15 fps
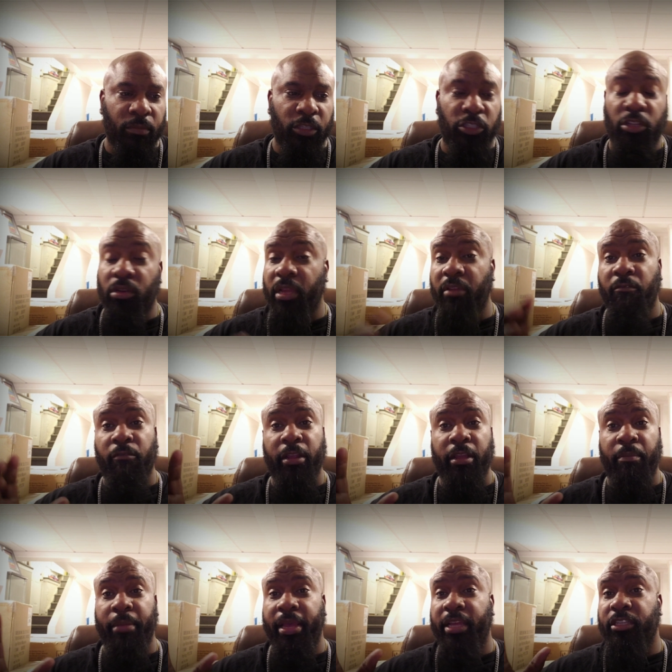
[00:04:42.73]
So they
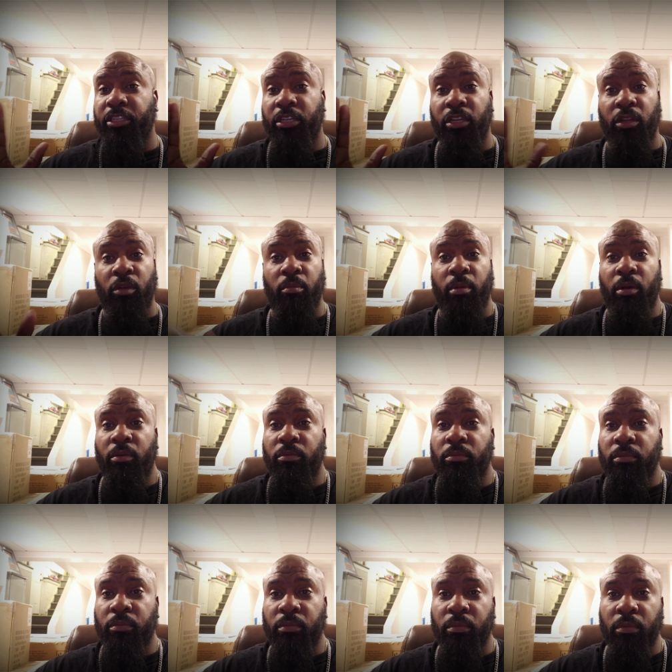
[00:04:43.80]
reimagined Lobo.
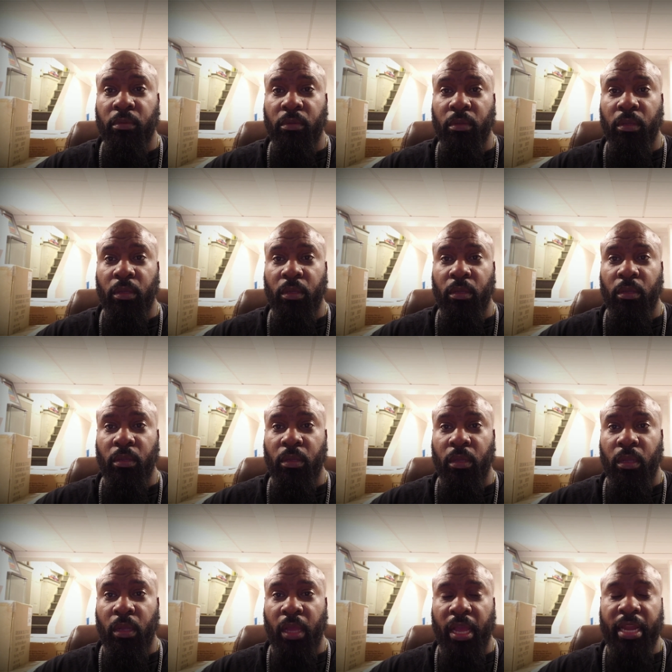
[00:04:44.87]

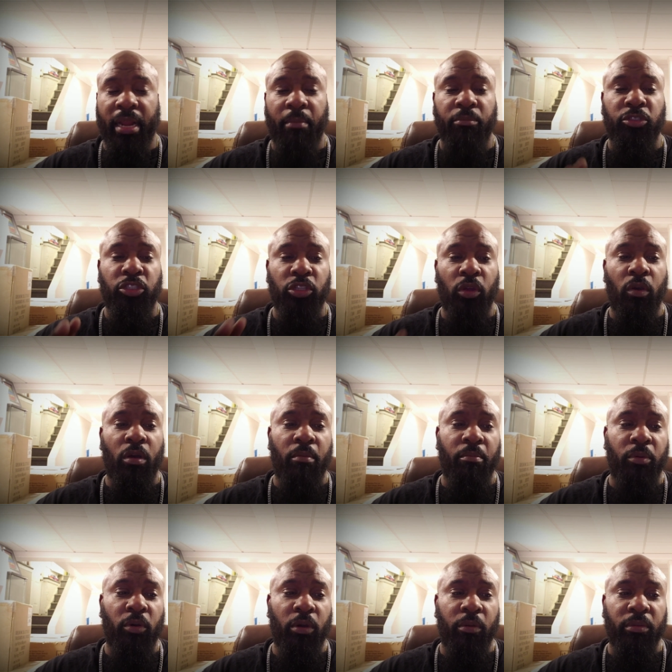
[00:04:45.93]
And I'm so
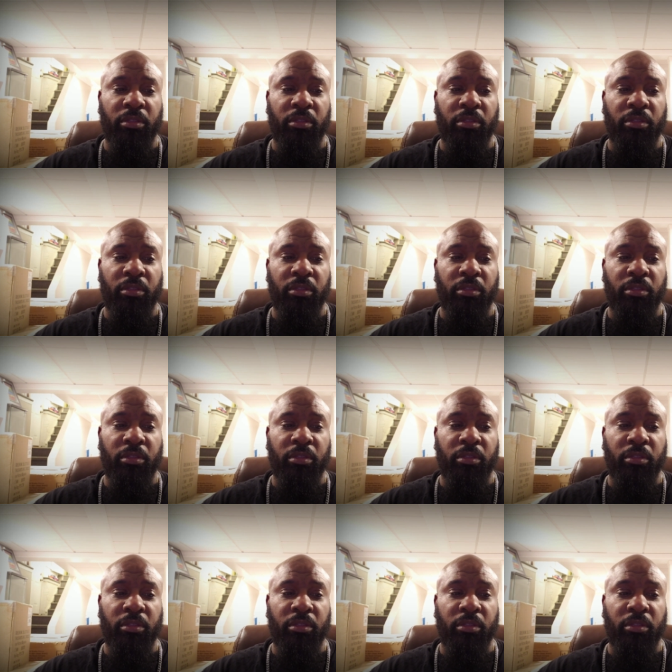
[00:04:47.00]
on board